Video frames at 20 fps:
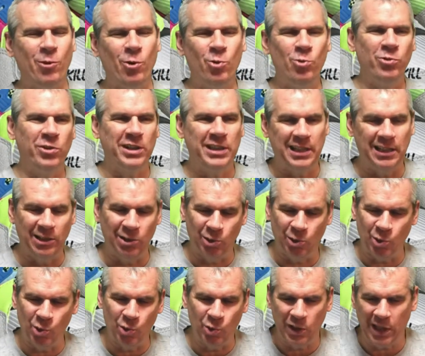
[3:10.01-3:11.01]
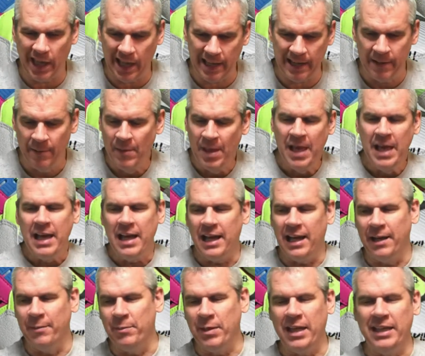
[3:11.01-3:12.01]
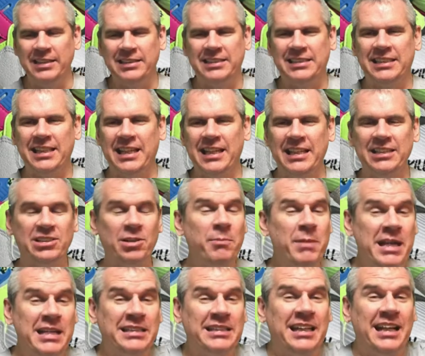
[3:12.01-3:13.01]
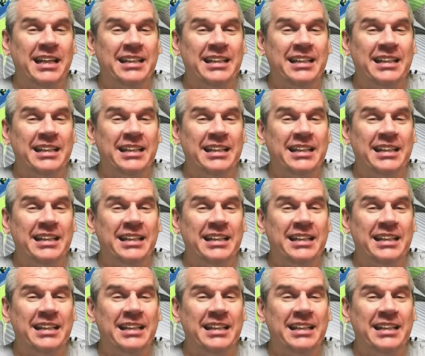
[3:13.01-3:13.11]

Overkill or OK, it's amazing.